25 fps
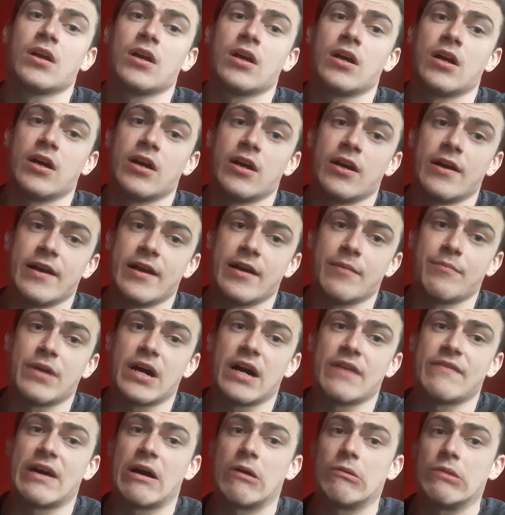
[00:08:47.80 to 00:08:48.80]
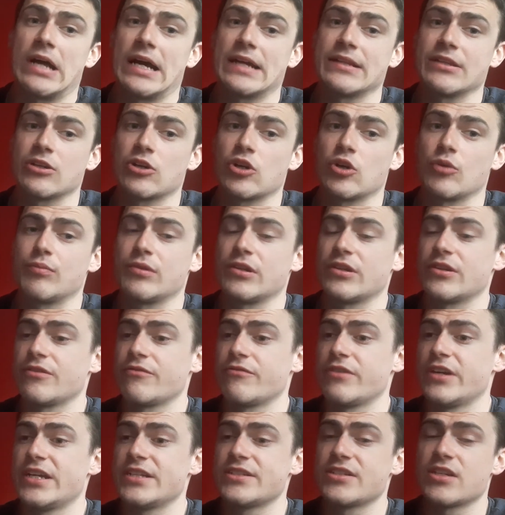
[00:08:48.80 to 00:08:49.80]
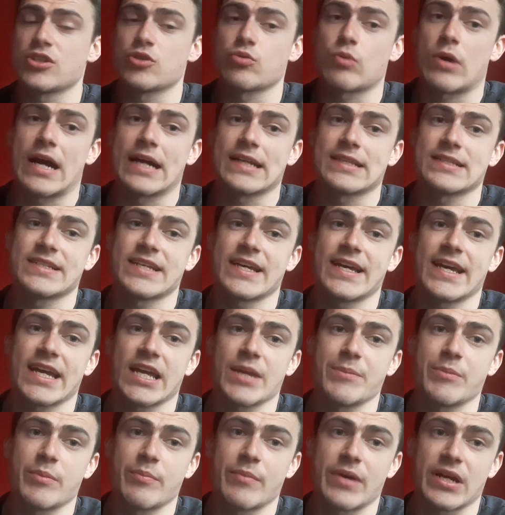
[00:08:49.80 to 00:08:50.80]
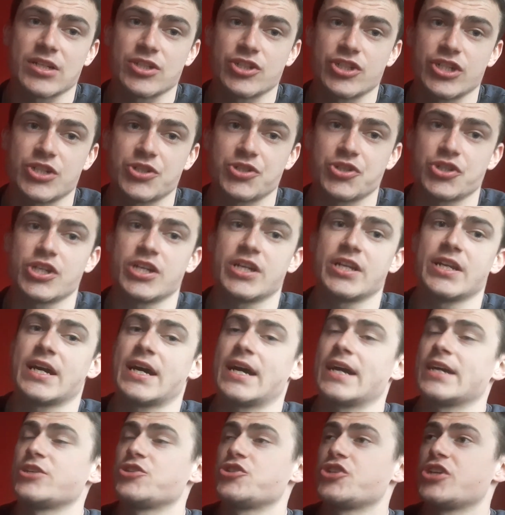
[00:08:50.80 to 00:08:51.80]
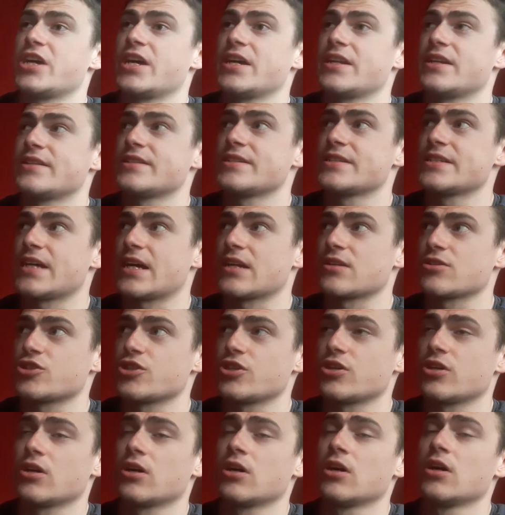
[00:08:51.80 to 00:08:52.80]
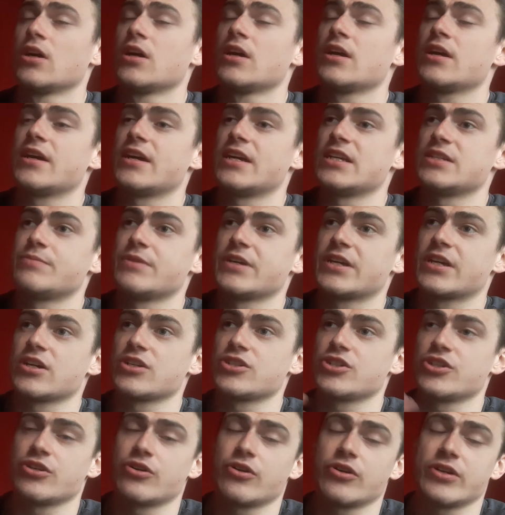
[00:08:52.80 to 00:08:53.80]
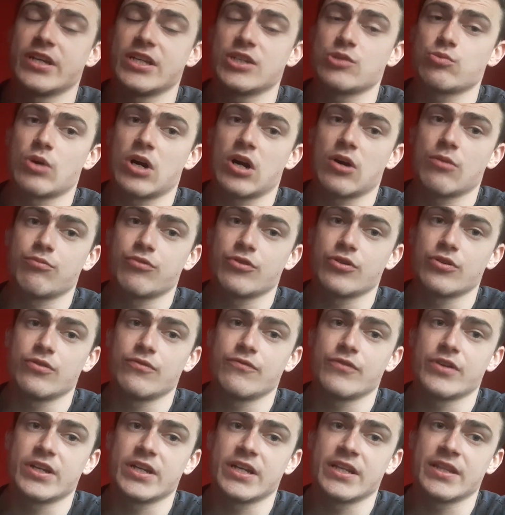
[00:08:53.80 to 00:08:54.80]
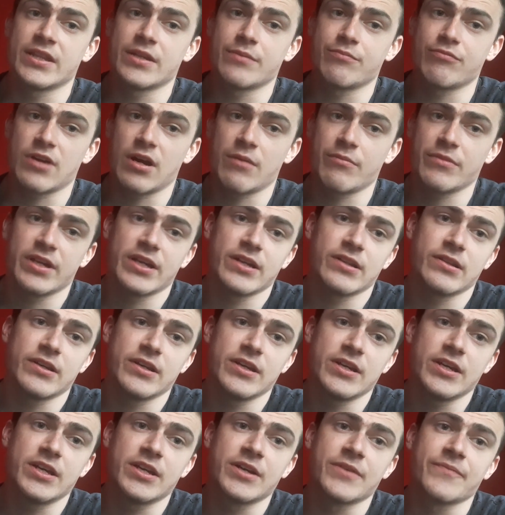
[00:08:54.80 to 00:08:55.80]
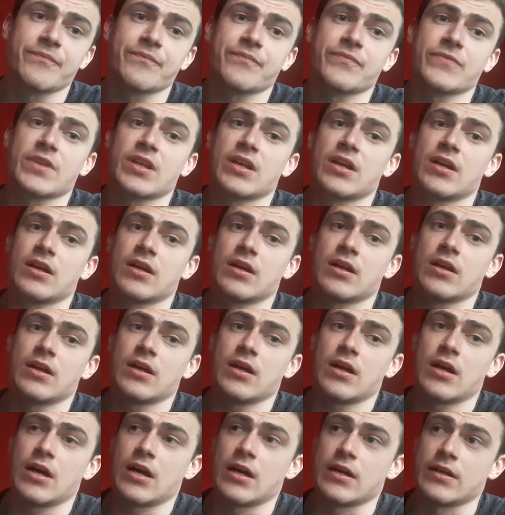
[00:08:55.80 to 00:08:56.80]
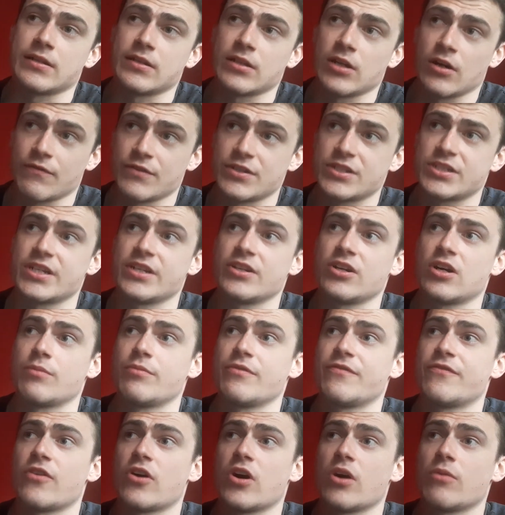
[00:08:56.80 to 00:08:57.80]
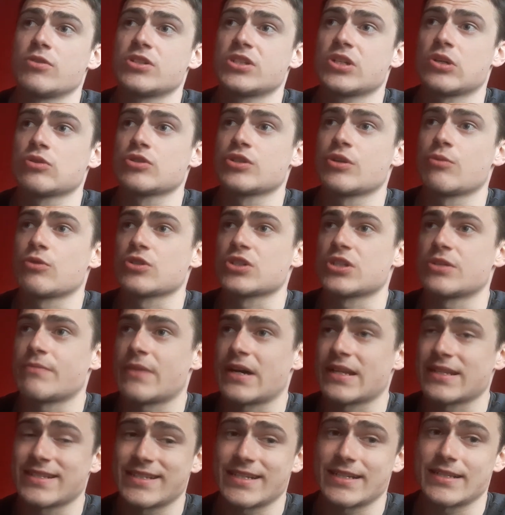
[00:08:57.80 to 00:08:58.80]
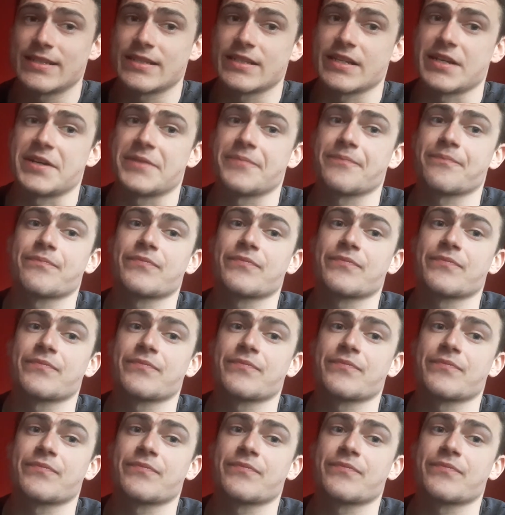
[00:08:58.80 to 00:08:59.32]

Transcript: But I've outlined a couple of the reasons why I take him at Manchester United. Jadon Sancho is because, you know, he's well proven in the Premier League. And obviously, you know, before he was at us, he was at Man City.